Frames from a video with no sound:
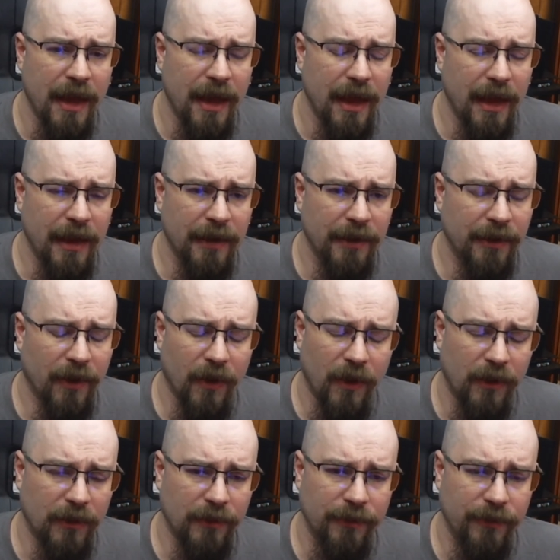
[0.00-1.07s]
and
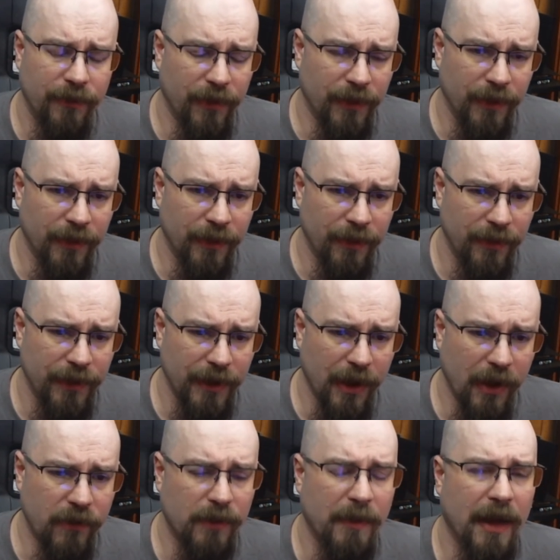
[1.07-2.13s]
all of the the
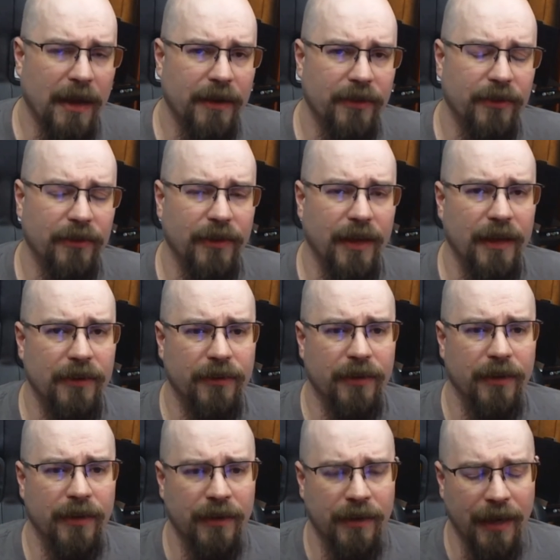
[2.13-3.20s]
over
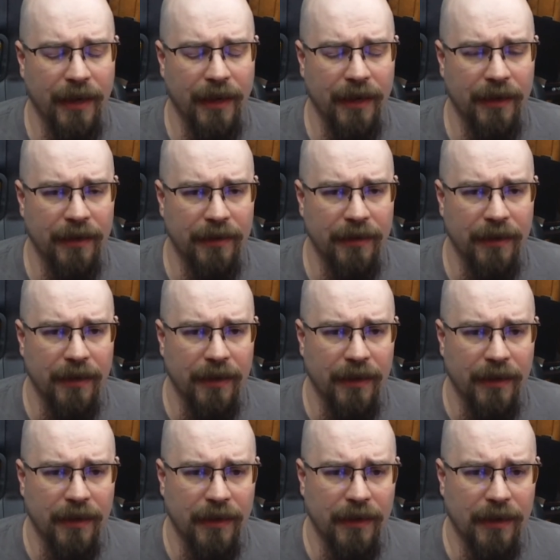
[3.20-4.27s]
monetization and
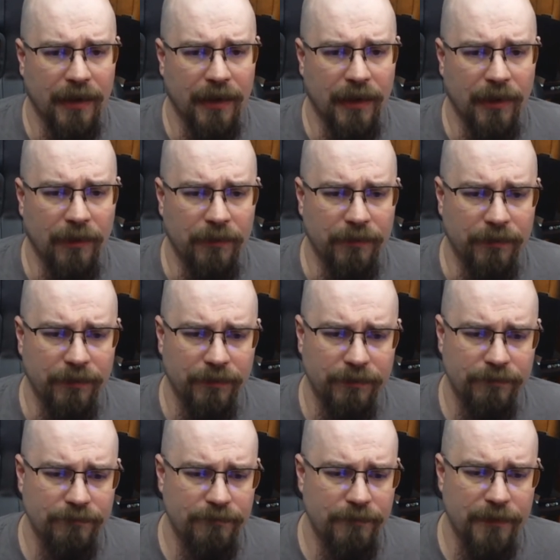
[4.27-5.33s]
um,
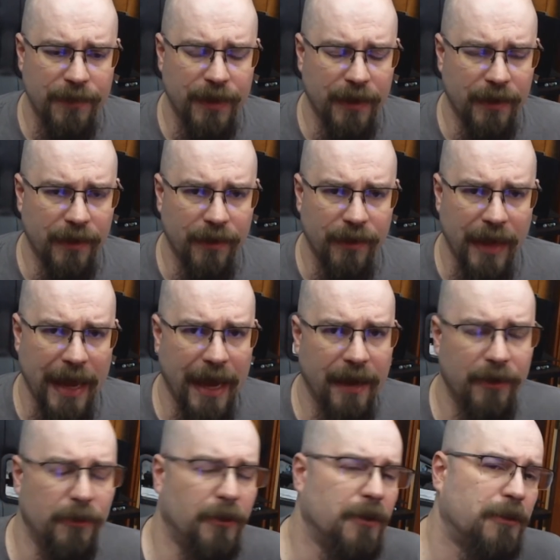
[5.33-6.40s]
the the
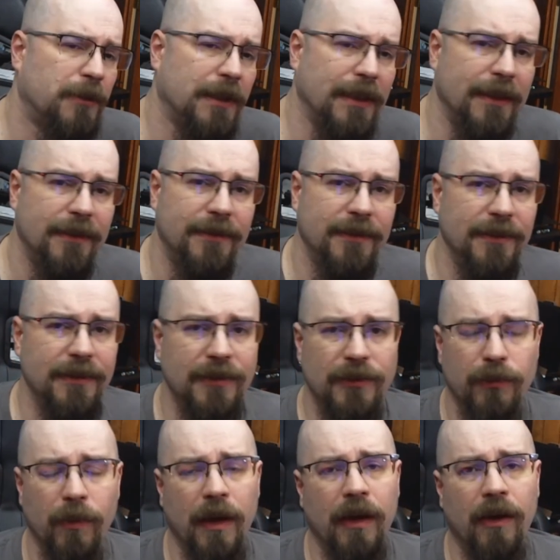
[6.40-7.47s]
annual releases
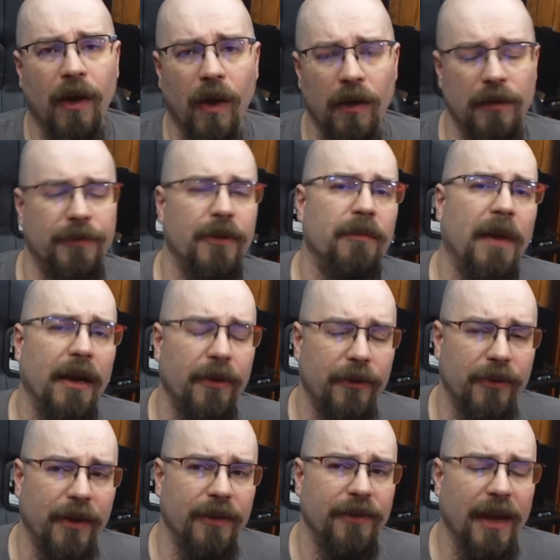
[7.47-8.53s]
where all of your
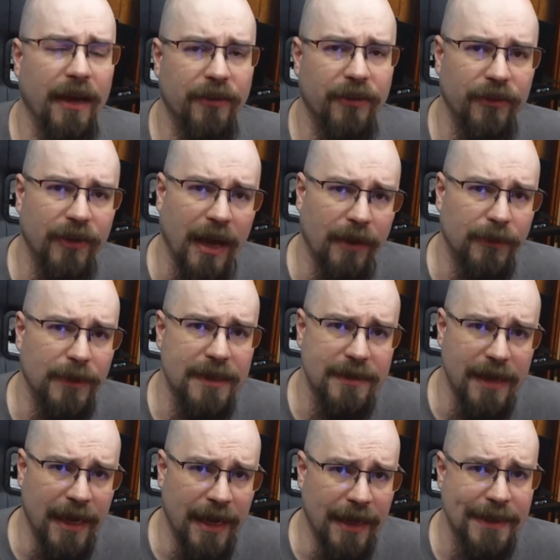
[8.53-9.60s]
microtransactions got
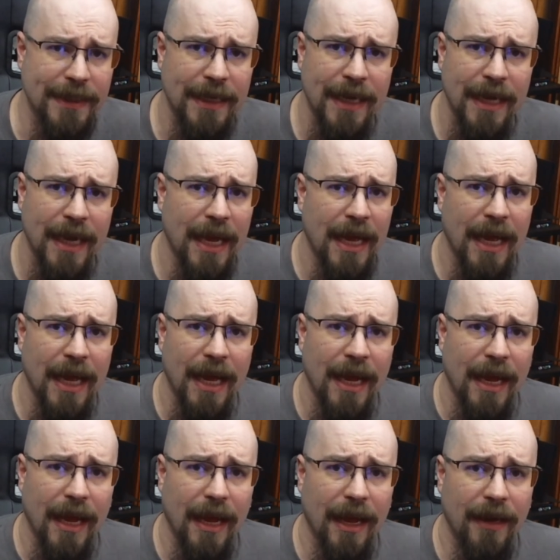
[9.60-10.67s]
reset,
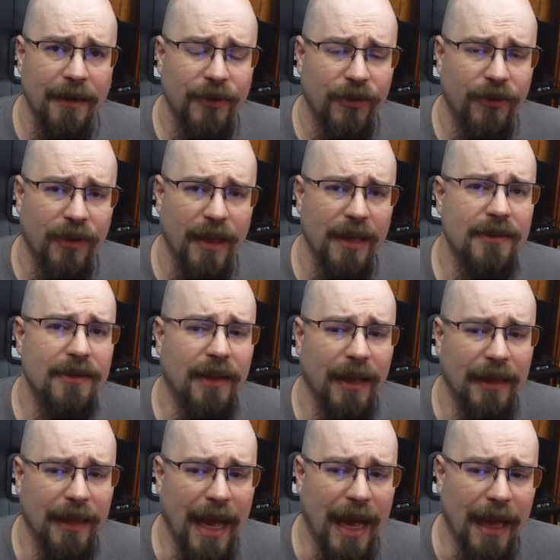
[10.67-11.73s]
and just things like
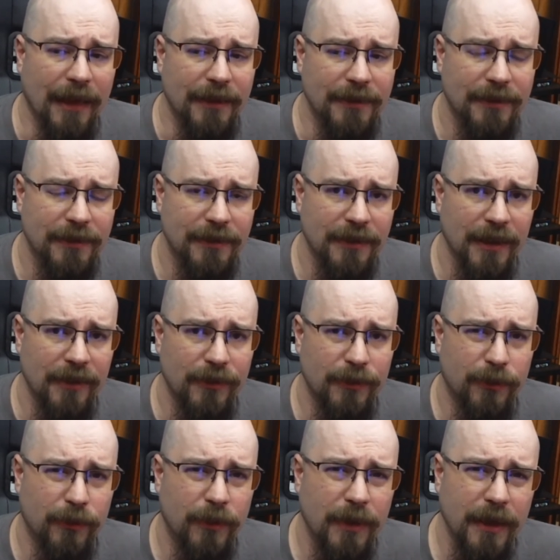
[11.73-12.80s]
that is is
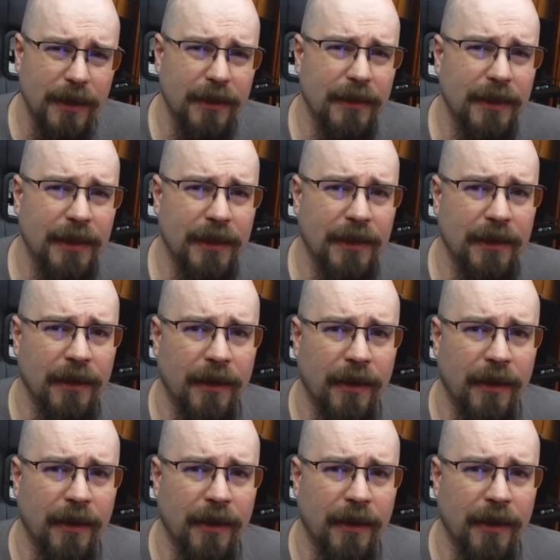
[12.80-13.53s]
really